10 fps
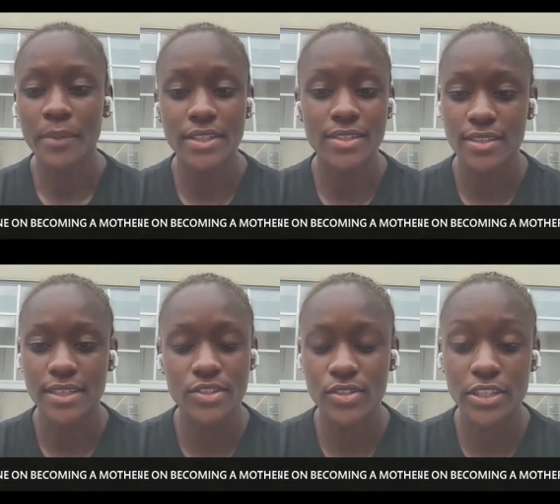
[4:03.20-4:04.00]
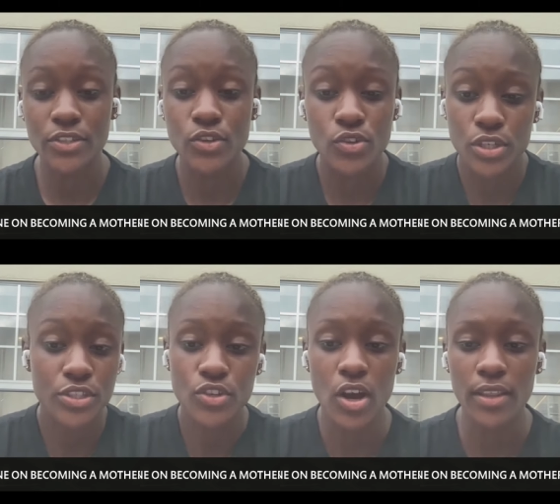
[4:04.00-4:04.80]
Um, he's he's he's
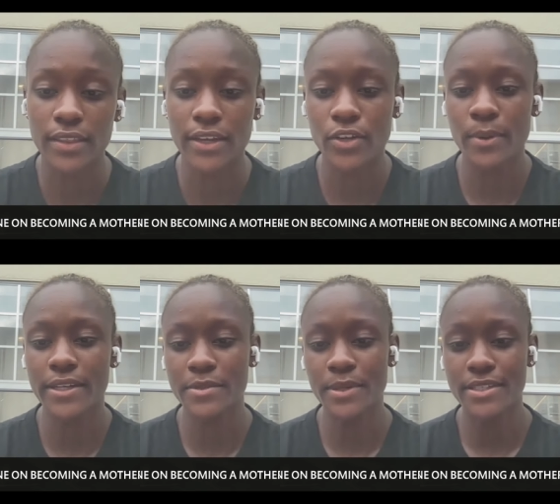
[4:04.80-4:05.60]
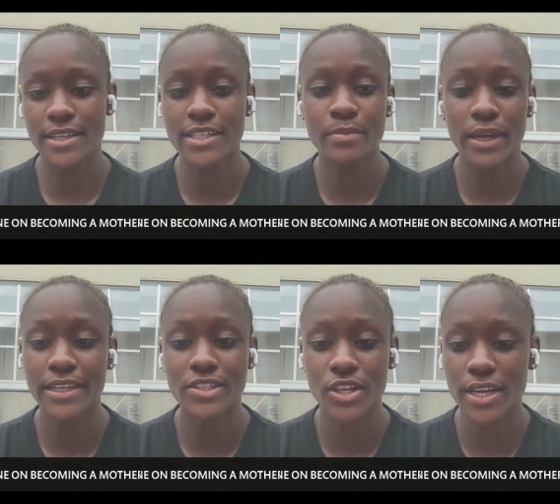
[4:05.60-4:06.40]
he's crawling like nobody's business,
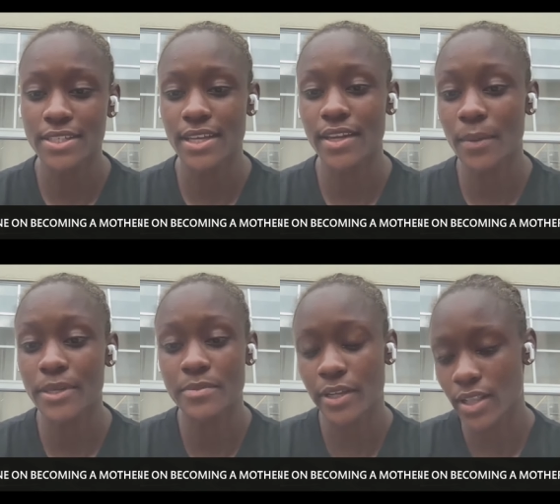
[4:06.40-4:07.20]
but he's trying to stand up.